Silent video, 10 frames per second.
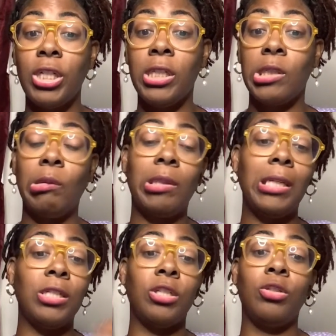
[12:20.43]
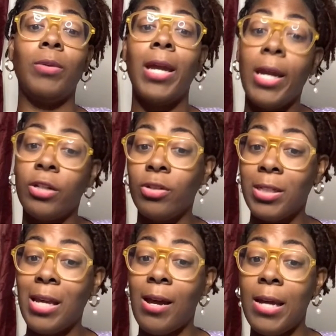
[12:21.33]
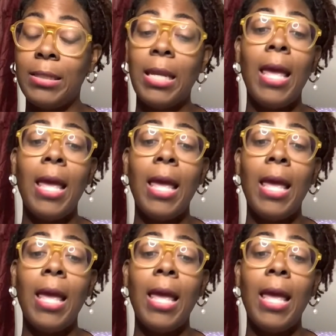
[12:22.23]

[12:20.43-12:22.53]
And so things are doing exercise